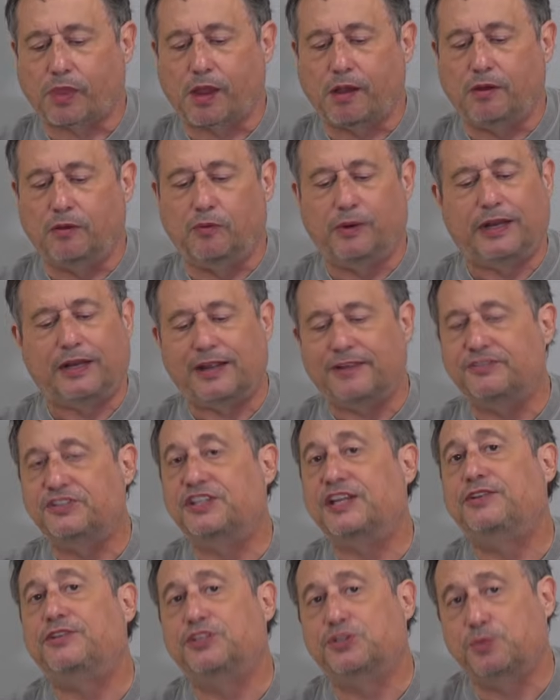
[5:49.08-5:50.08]
Well, I've said
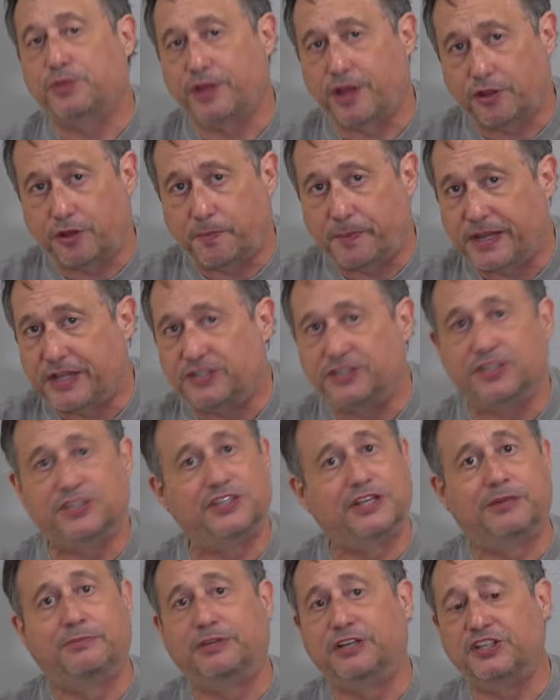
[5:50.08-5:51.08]
this with other pizzas, and
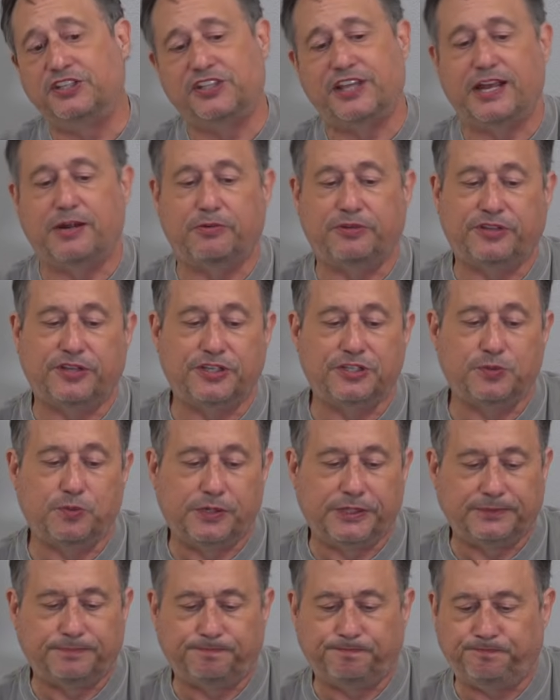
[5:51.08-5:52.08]
I'm going to say it with this
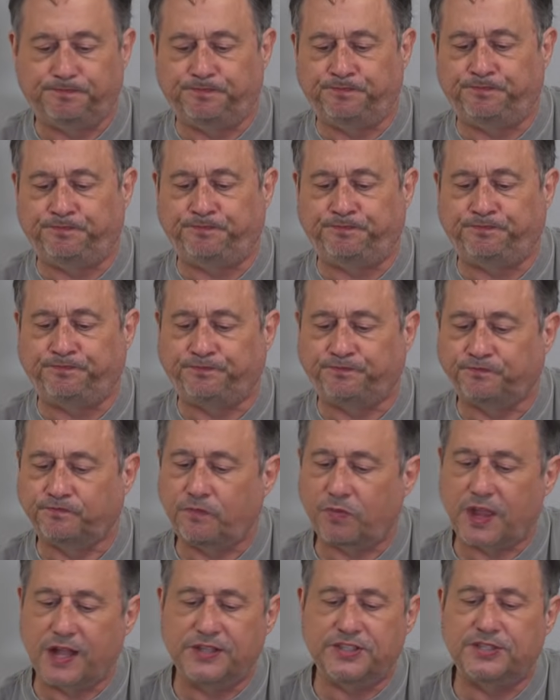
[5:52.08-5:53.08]
one.
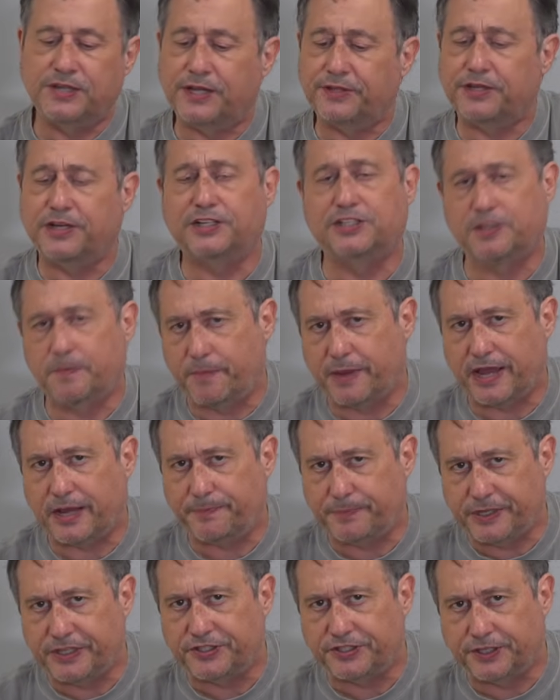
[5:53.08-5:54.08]
It's not that it's a bad
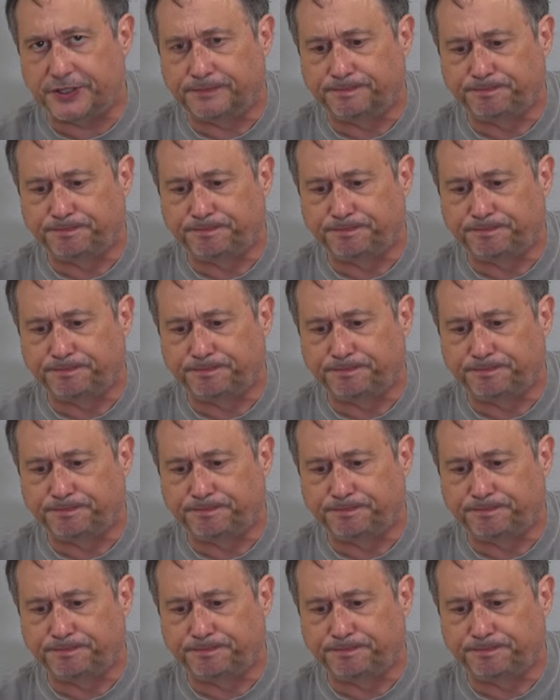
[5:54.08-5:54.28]
pizza.